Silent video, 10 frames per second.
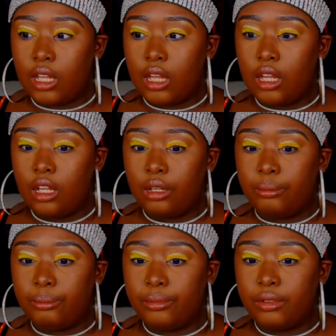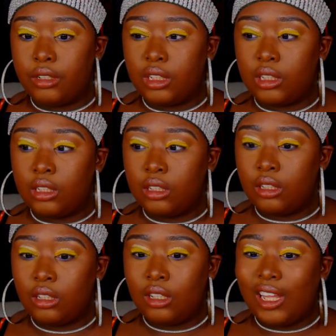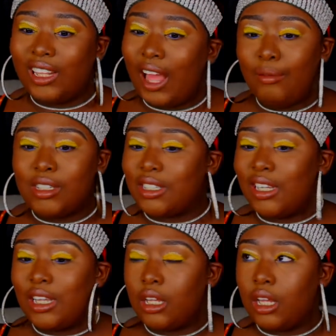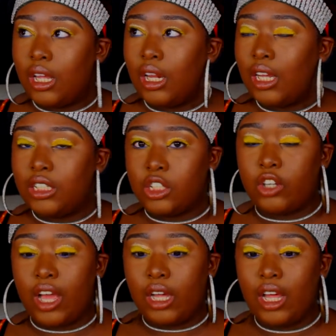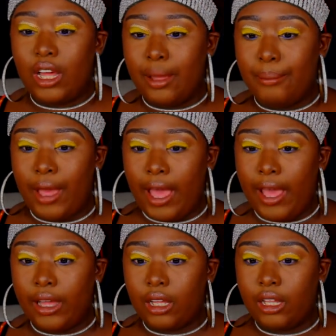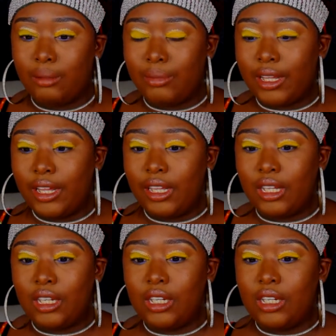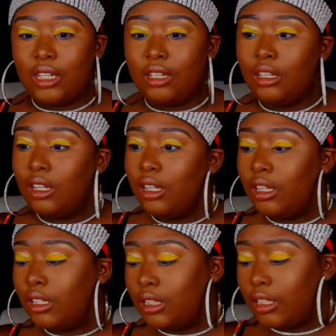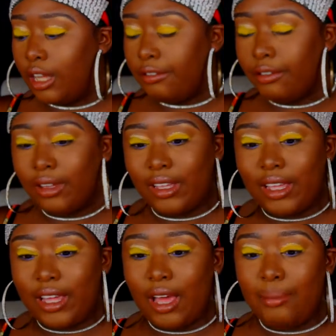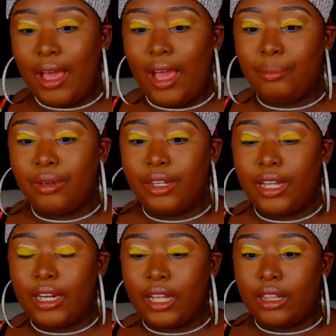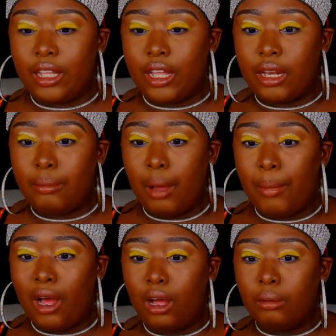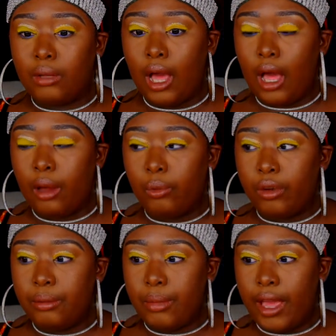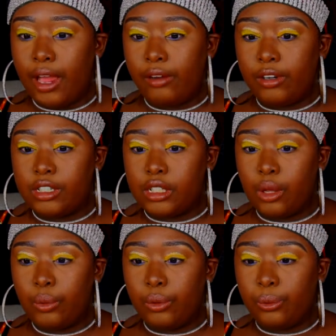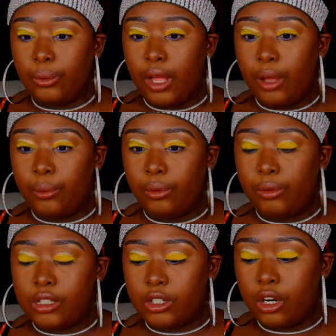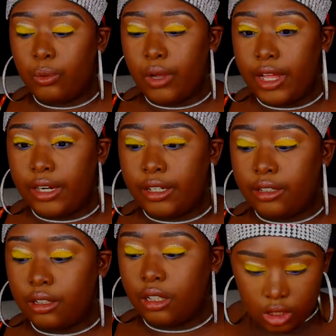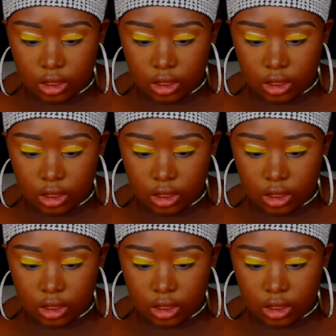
That was it, and I just tried cutting back, but stuff kept happening, and then my mom got remarried, so we went to her wedding.